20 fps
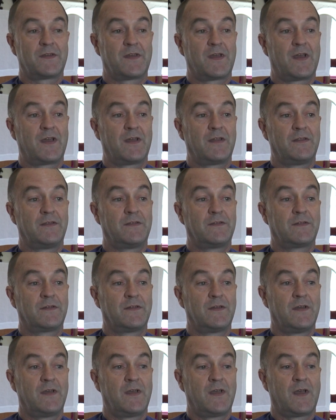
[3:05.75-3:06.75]
And
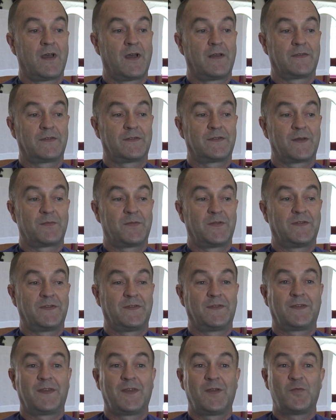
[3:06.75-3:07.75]
as a chaplaincy
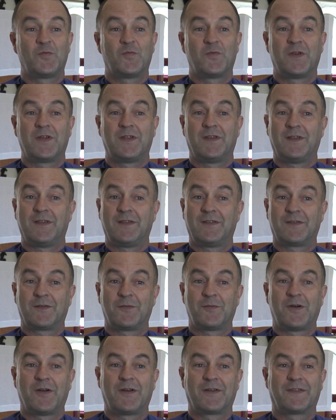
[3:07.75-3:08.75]
team, we need to
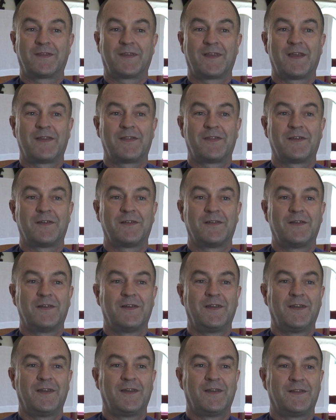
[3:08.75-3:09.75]
work together
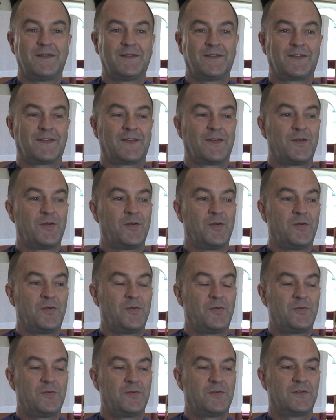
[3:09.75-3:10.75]

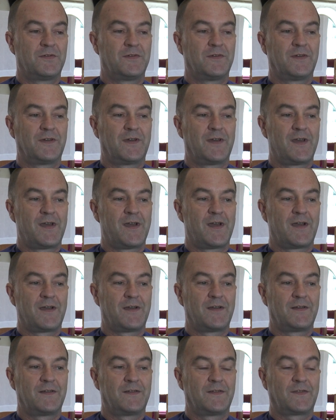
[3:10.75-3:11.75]
to
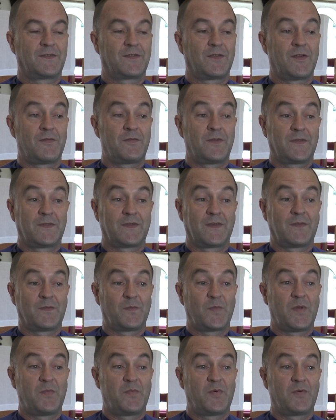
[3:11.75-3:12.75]
service those
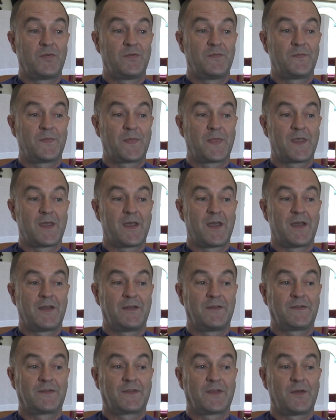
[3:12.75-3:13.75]
people.
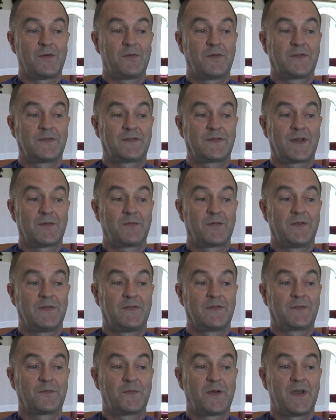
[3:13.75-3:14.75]
And so as
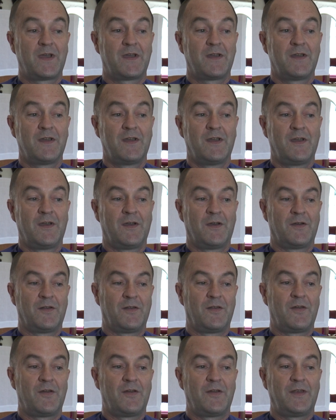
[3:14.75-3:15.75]
chaplains, we're
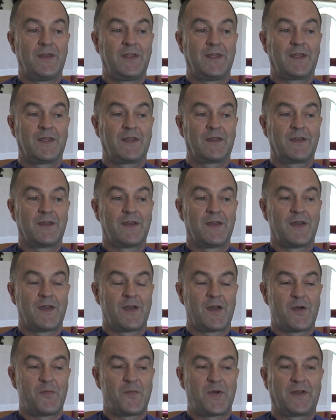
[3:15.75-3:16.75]
learning
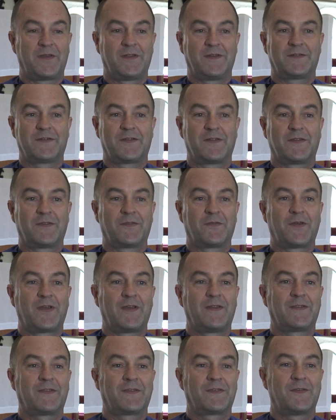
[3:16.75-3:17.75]
about each other's
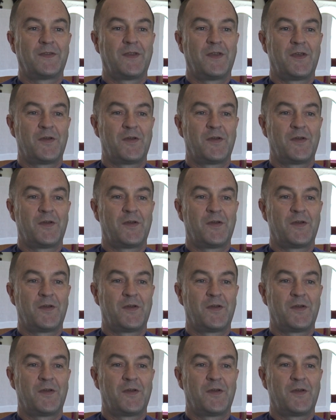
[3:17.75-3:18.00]
faiths.